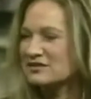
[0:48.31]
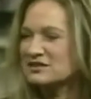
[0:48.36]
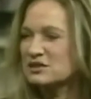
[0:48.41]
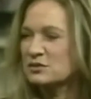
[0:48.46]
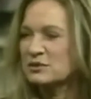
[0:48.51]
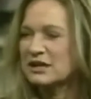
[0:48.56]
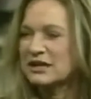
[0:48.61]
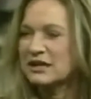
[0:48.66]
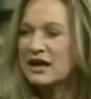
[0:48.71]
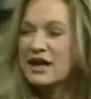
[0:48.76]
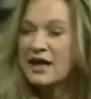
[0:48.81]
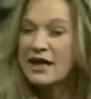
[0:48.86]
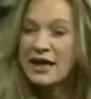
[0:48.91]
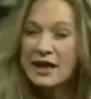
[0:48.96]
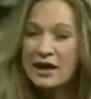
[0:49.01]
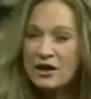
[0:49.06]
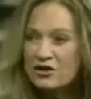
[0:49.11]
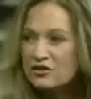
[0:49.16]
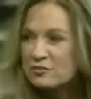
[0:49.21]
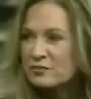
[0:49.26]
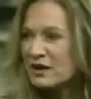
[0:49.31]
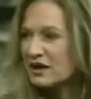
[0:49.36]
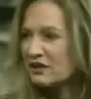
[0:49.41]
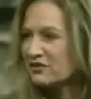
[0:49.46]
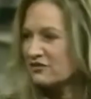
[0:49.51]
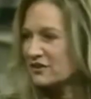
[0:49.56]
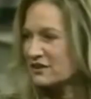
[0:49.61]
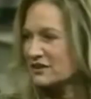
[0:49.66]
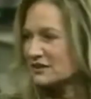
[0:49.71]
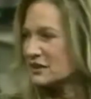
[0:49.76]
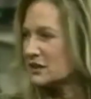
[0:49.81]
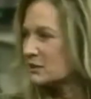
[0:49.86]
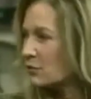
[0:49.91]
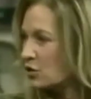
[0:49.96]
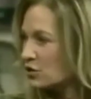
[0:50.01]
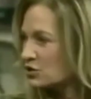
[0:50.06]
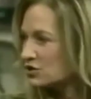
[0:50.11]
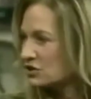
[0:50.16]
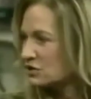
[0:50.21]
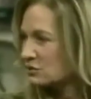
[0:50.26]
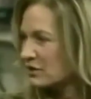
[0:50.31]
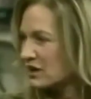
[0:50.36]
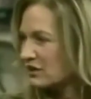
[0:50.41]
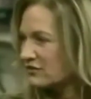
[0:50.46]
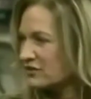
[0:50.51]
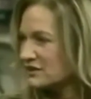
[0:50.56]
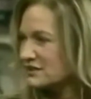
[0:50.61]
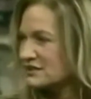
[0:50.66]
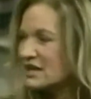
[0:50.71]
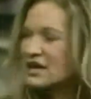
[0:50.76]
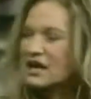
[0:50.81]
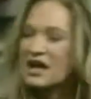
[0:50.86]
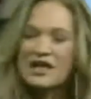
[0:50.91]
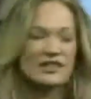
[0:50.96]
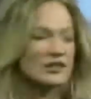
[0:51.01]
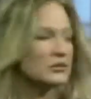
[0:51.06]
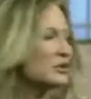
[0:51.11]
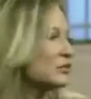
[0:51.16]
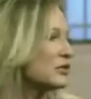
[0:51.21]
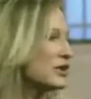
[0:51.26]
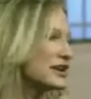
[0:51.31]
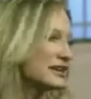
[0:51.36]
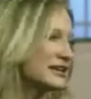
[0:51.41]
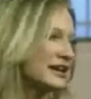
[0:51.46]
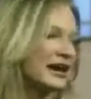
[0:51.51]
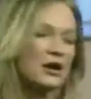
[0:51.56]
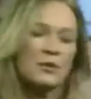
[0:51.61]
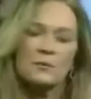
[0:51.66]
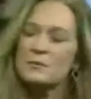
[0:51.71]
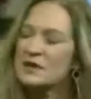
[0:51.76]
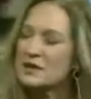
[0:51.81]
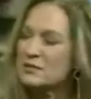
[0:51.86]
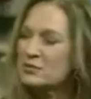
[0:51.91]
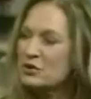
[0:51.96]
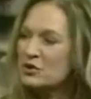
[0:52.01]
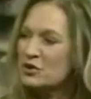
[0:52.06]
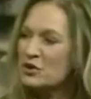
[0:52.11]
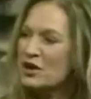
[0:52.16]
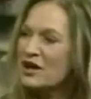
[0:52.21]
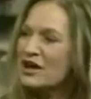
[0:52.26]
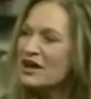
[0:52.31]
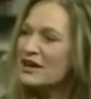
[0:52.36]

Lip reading: so many health benefits and emotional benefits that we wanted to help people